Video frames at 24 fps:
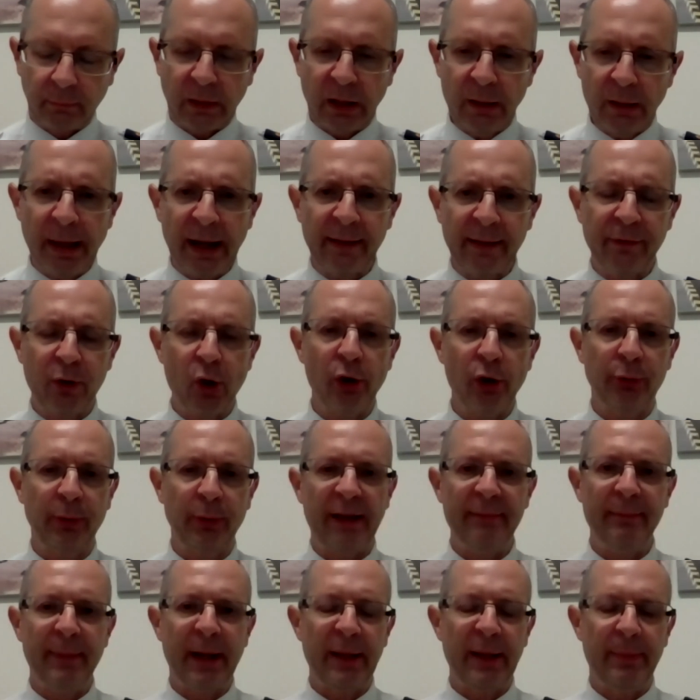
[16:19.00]
But of course, we
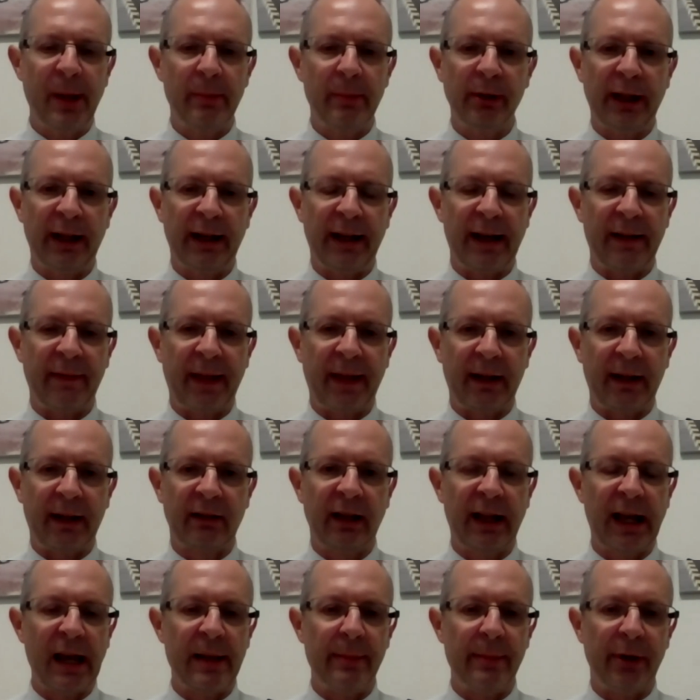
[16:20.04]
have many people that
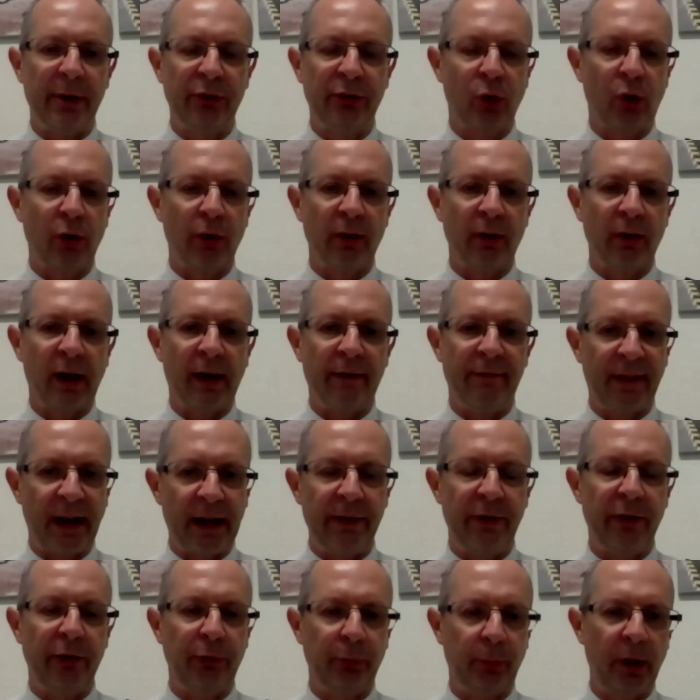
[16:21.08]
claim a strong
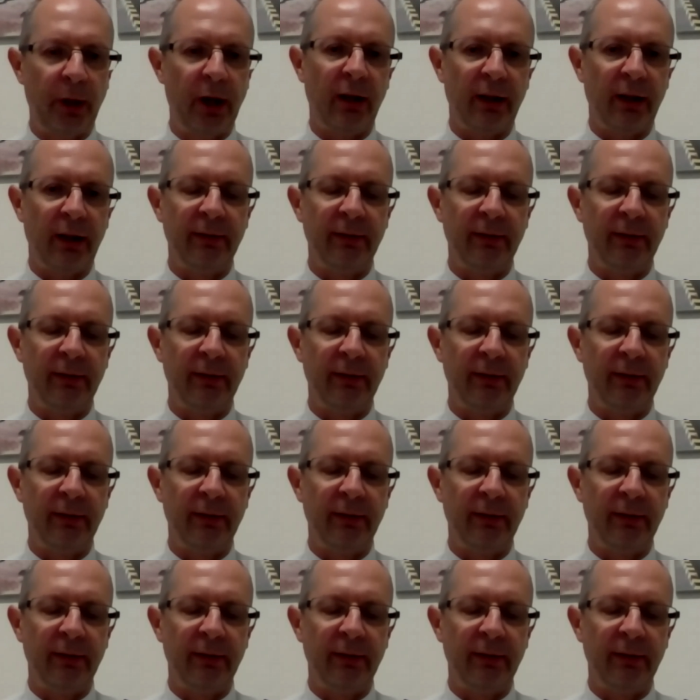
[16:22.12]
faith as well,